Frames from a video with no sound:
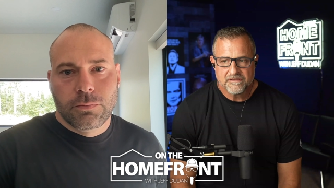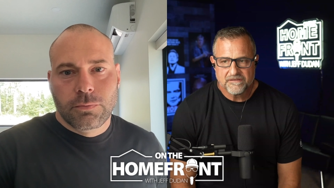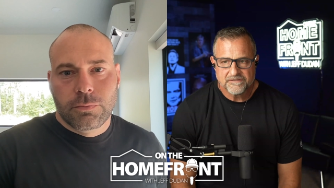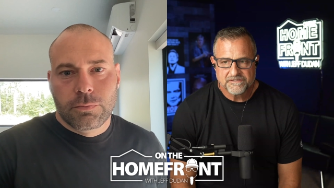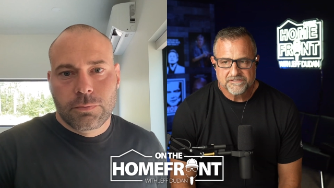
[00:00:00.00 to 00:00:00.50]

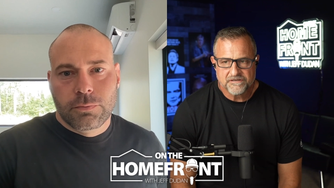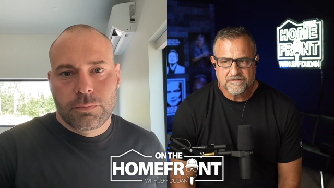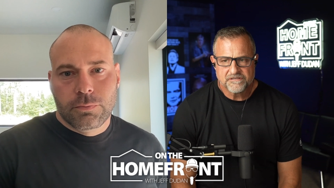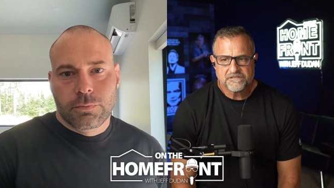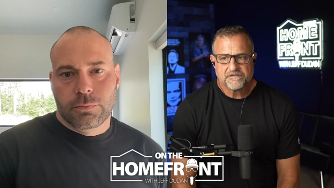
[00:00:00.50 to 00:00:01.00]

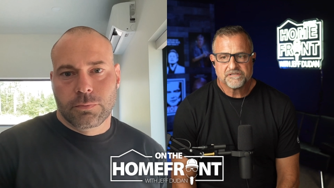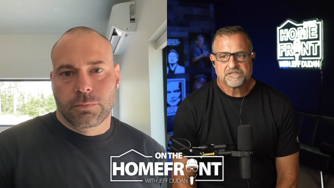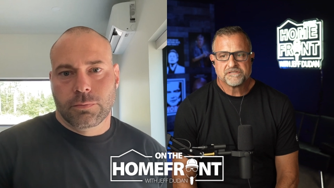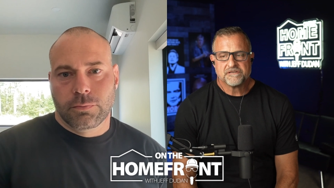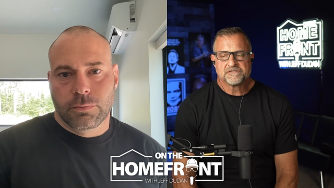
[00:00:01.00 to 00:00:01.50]
Speaker 1: Sir
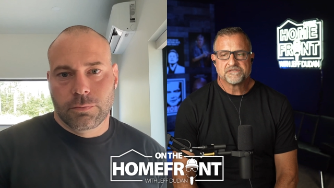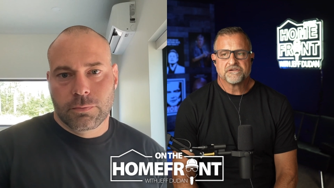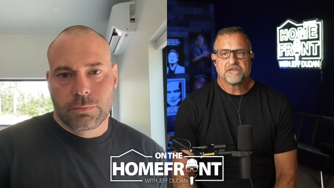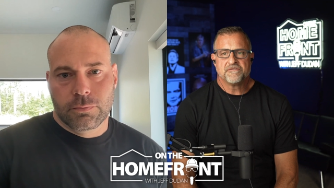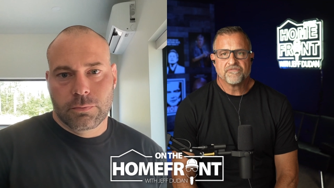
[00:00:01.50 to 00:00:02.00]

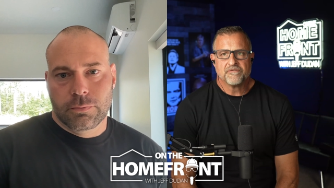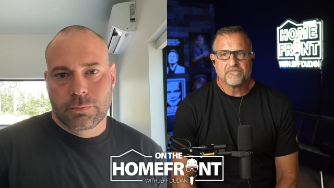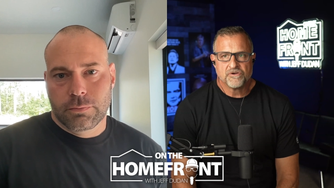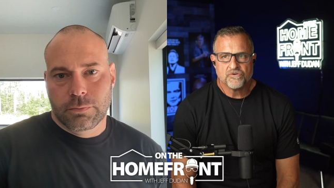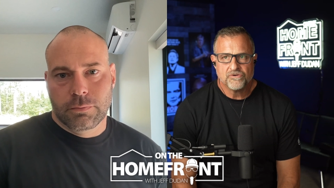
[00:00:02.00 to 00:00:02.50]
Sergey
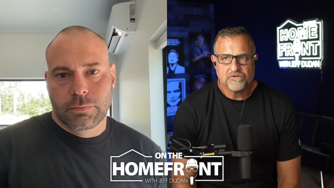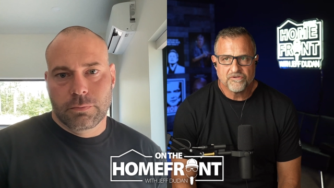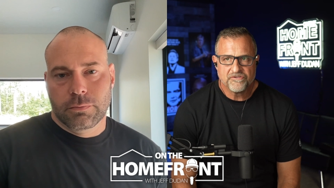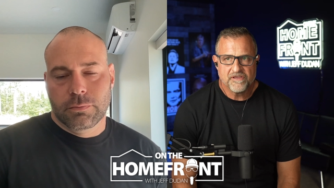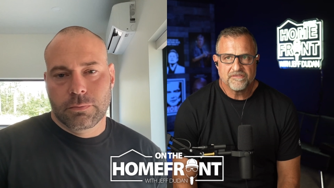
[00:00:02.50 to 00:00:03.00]
from Google
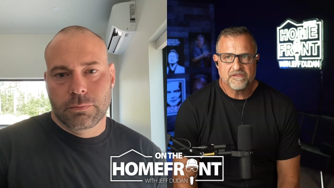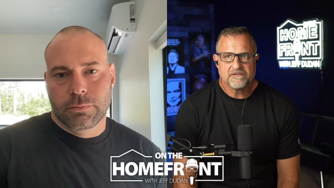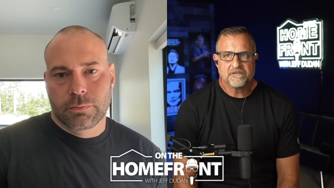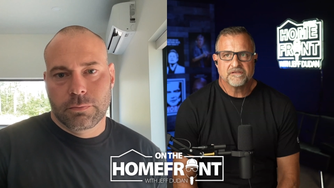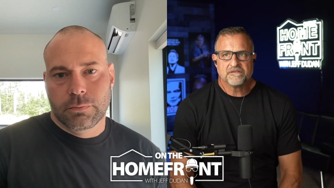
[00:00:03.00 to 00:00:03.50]
said
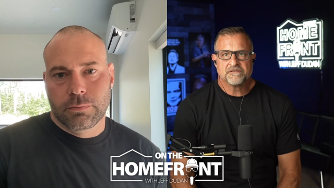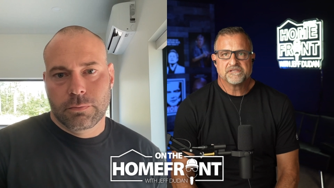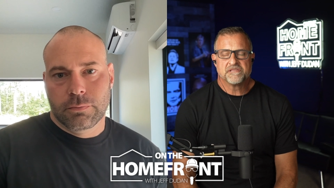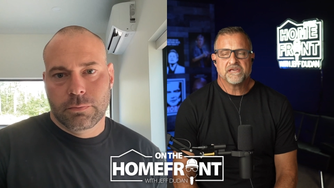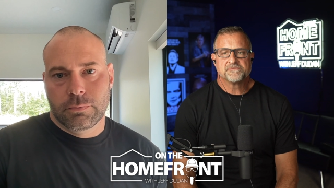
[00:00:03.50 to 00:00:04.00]
that you know,
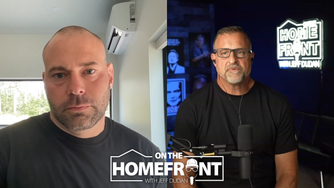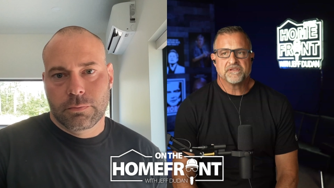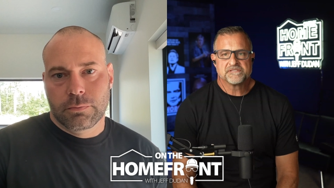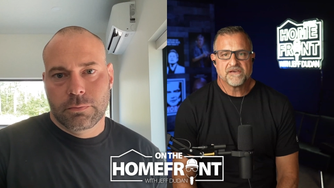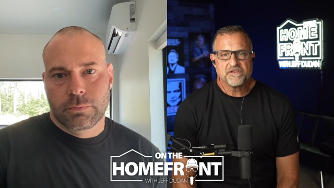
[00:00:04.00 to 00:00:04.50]
they
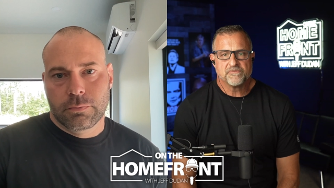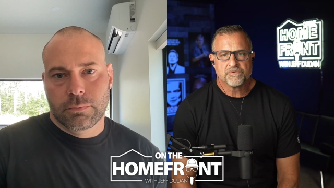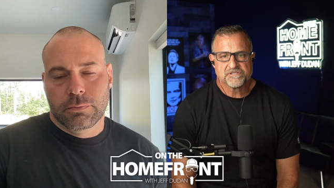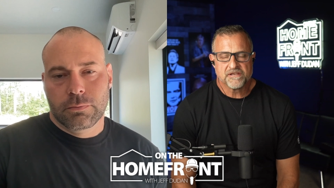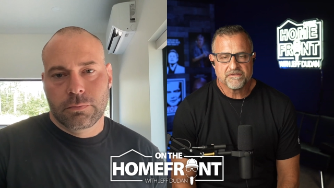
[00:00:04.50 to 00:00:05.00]
spent
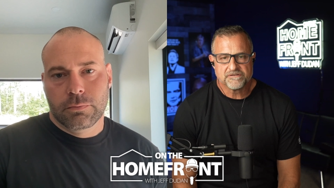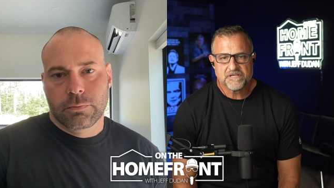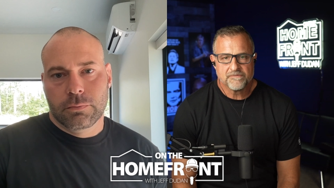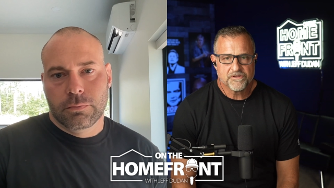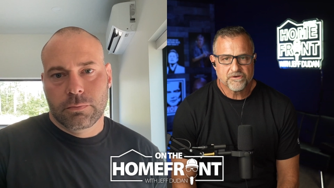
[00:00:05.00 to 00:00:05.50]
70% of their
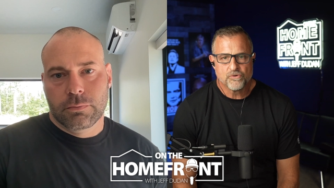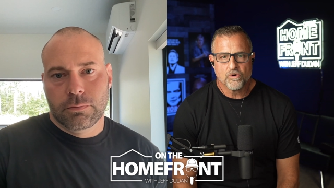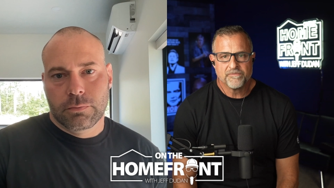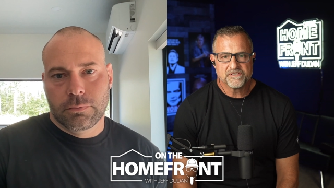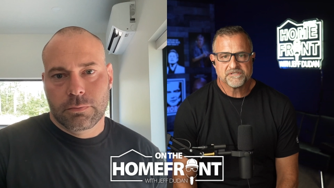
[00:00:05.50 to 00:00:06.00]
time on their
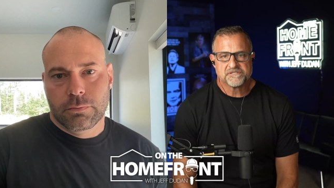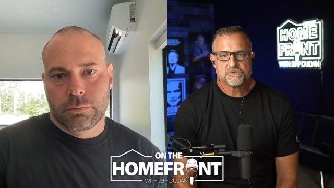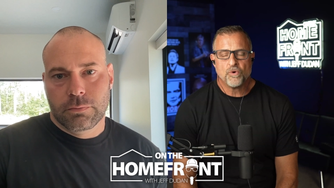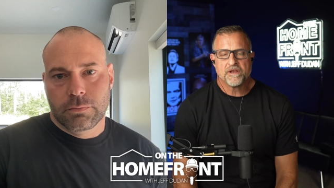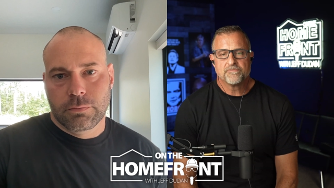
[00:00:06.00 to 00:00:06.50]
core business,
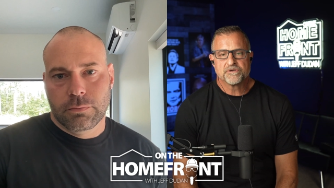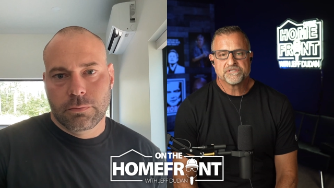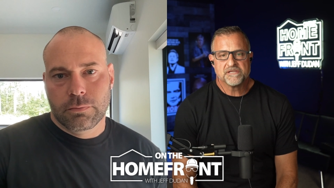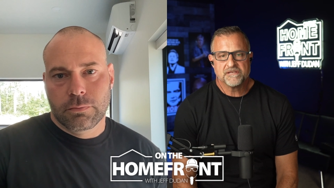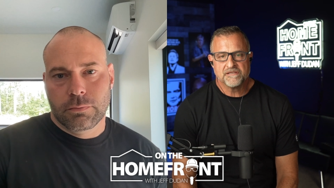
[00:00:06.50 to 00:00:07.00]

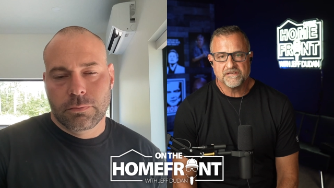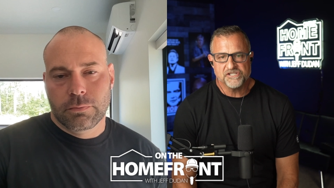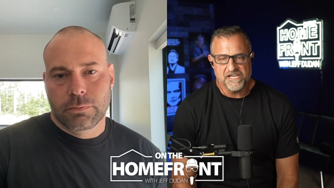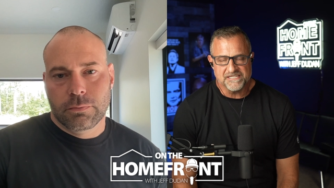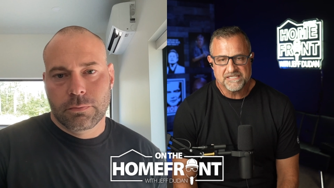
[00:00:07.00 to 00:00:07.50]
20% in
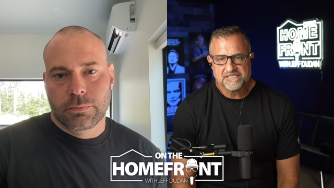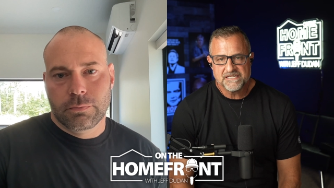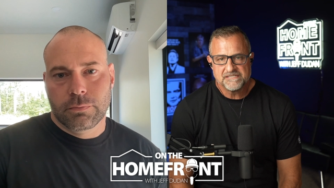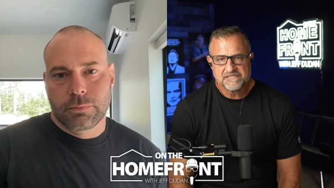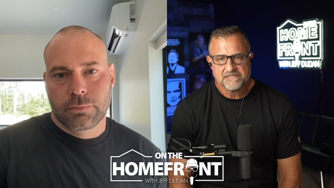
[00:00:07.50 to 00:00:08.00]

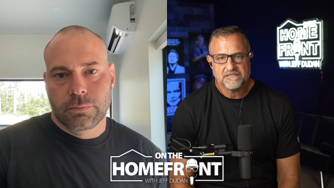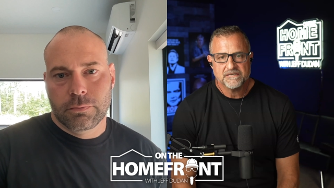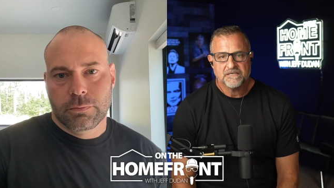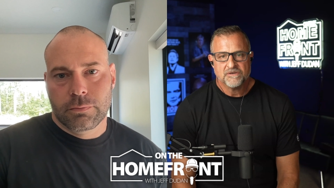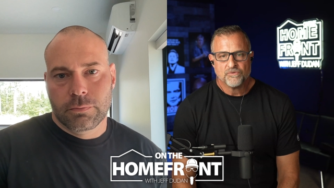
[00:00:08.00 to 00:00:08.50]
adjacencies,
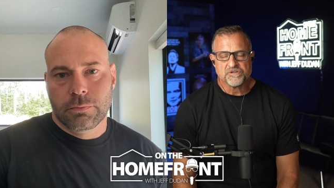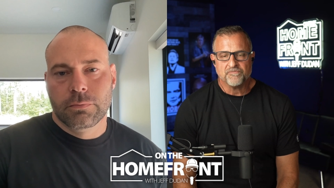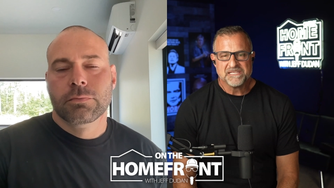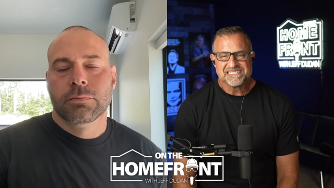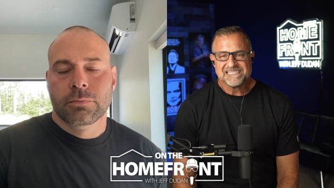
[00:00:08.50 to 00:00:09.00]
which are
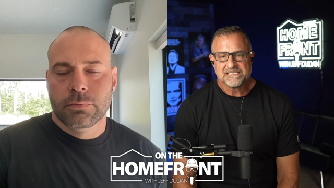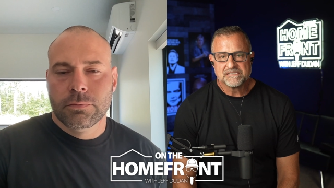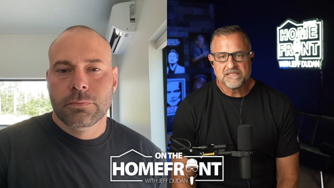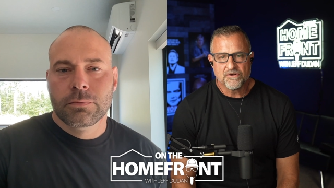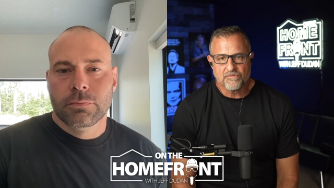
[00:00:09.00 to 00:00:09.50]

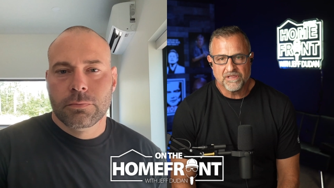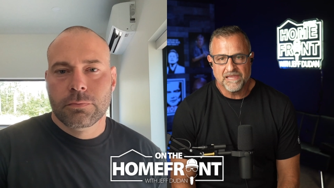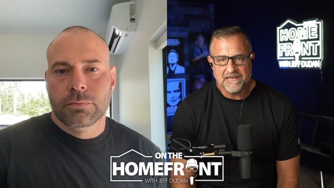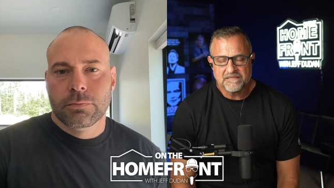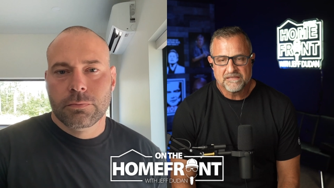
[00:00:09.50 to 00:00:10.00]
businesses that are
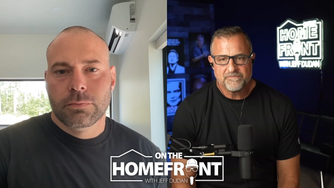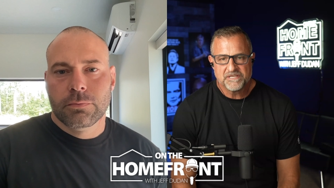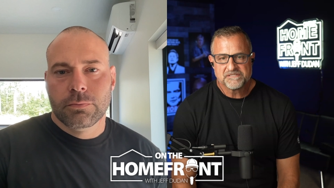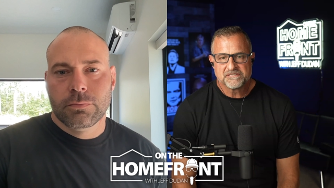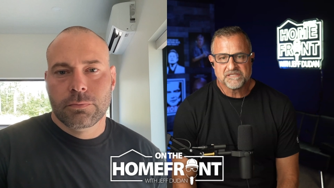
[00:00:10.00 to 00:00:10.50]
related to the
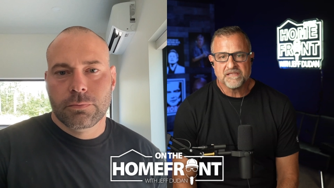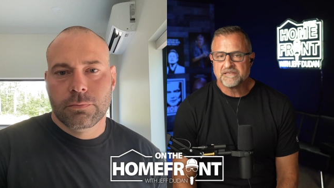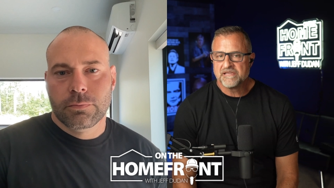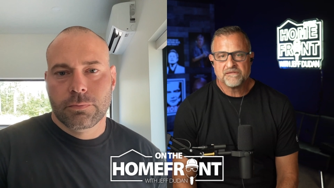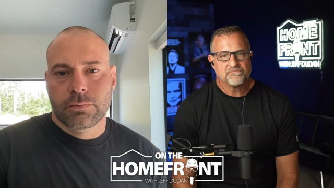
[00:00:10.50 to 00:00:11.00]
business, and
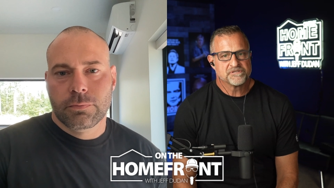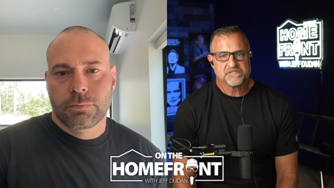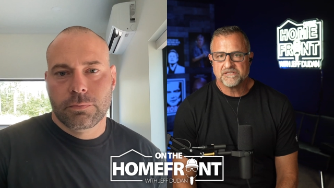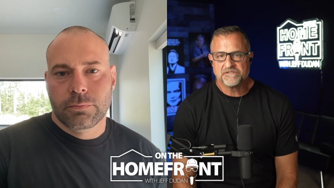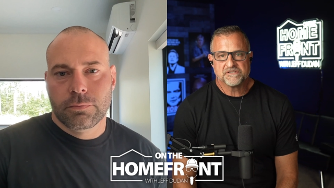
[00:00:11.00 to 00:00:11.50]
then
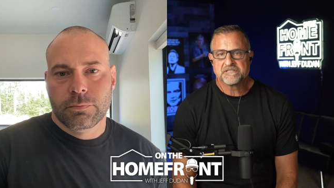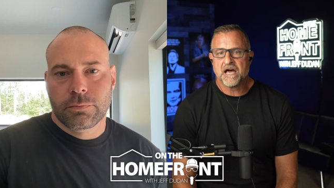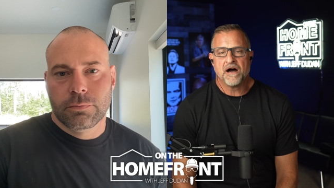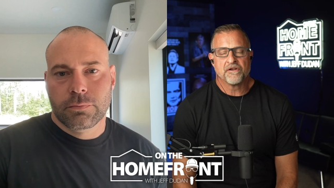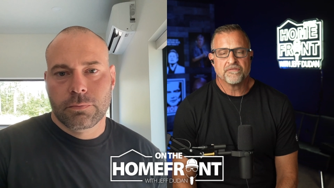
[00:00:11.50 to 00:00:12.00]
10% just
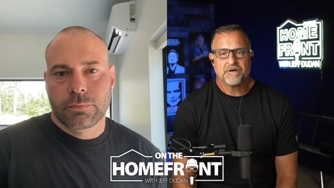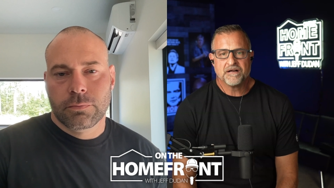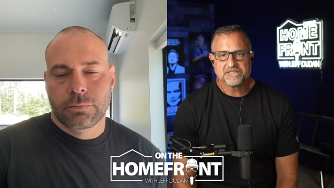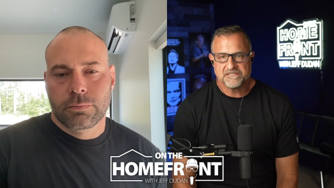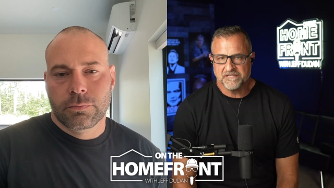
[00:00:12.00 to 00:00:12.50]
out of the
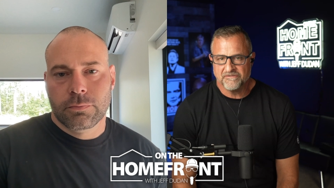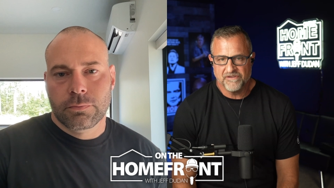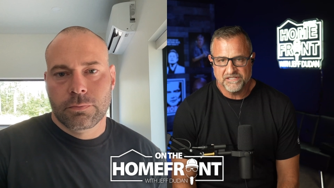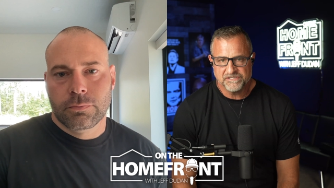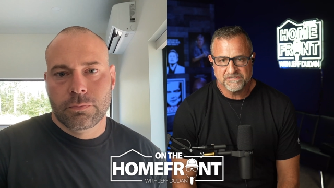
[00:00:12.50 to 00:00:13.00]
box
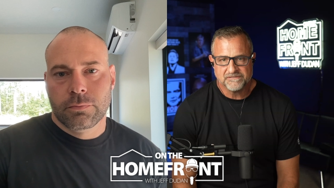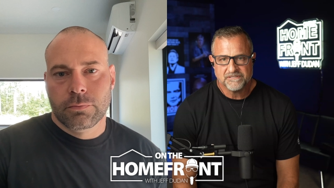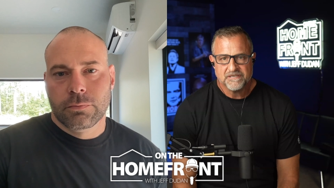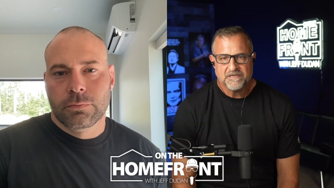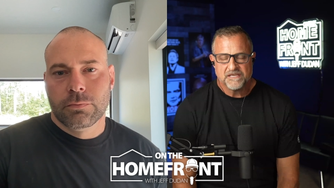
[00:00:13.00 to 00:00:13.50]
innovation.
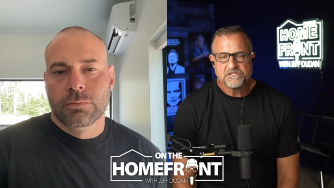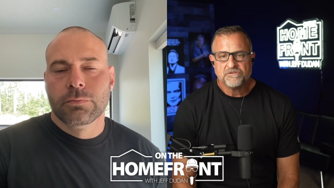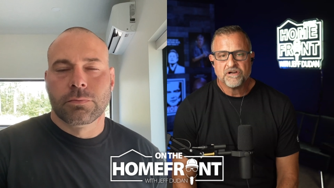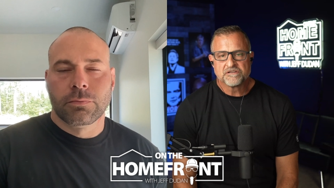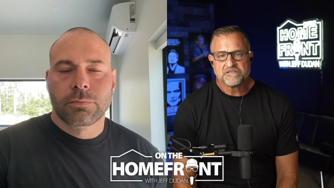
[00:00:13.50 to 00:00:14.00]
As
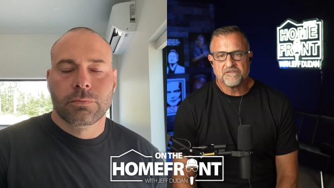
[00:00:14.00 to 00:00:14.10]
you mm. look to the